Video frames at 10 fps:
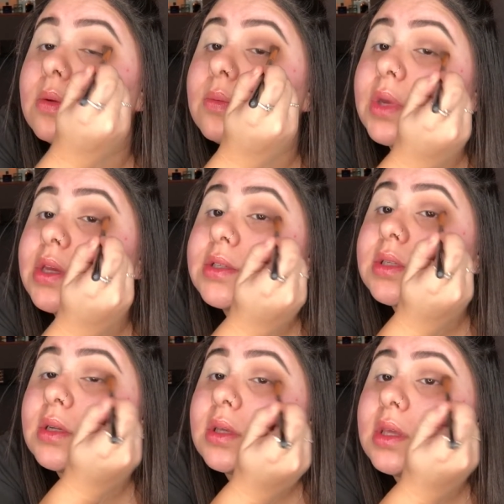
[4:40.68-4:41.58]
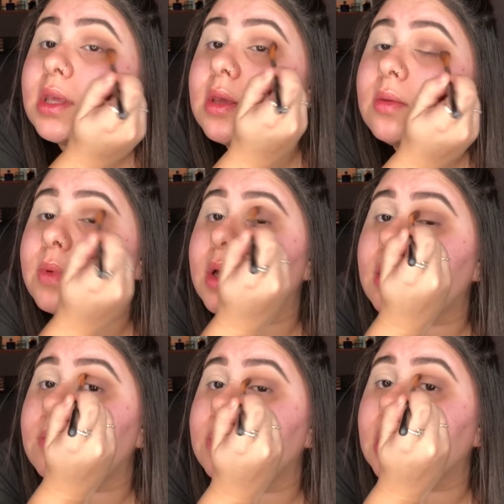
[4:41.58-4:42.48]
But you're just going to keep
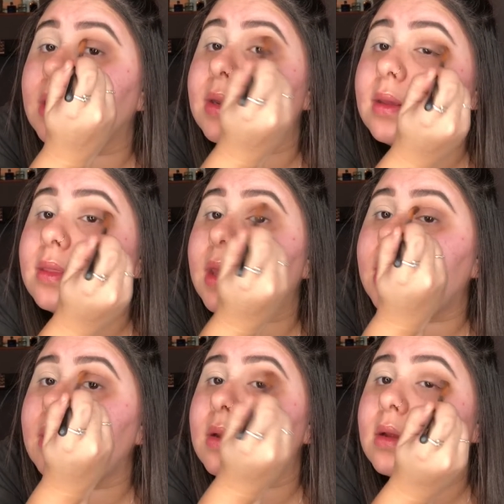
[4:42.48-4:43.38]
on blending that.